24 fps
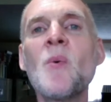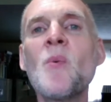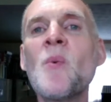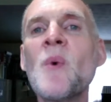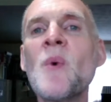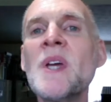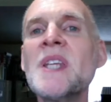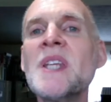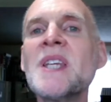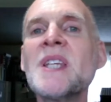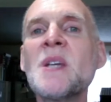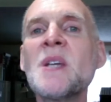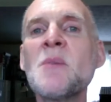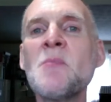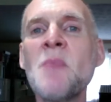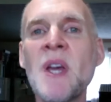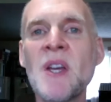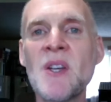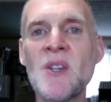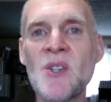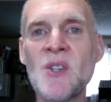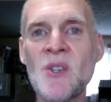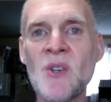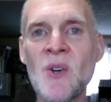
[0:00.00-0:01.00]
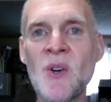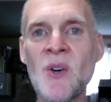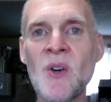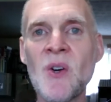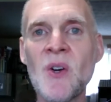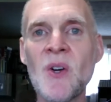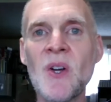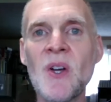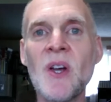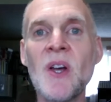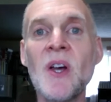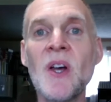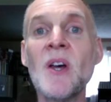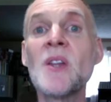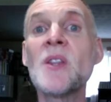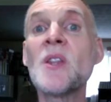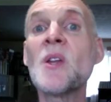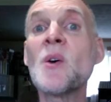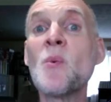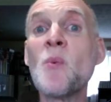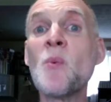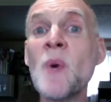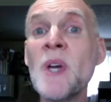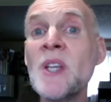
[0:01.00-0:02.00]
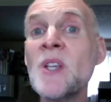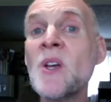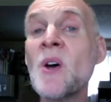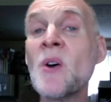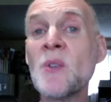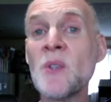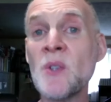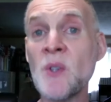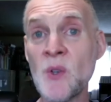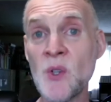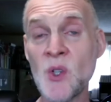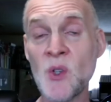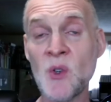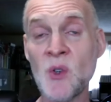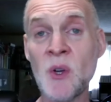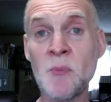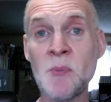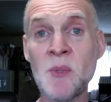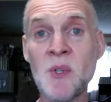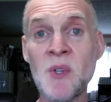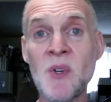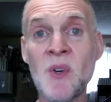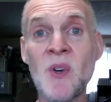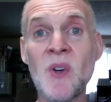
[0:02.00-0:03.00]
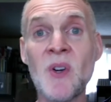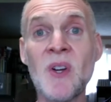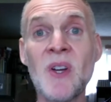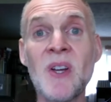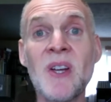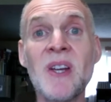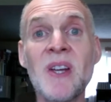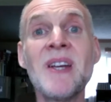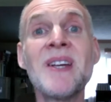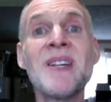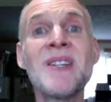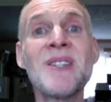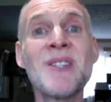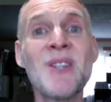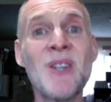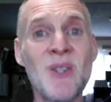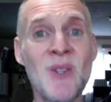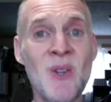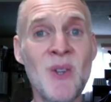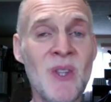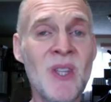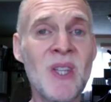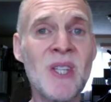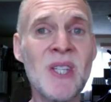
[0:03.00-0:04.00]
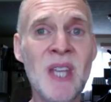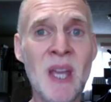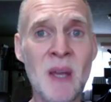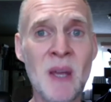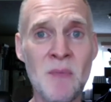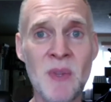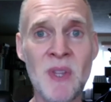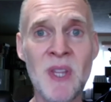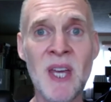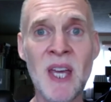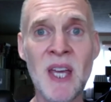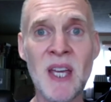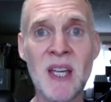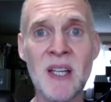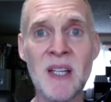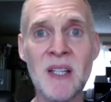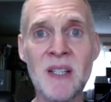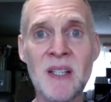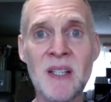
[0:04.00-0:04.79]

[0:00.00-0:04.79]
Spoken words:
We need to make sure that we don't use scripture to do the same thing.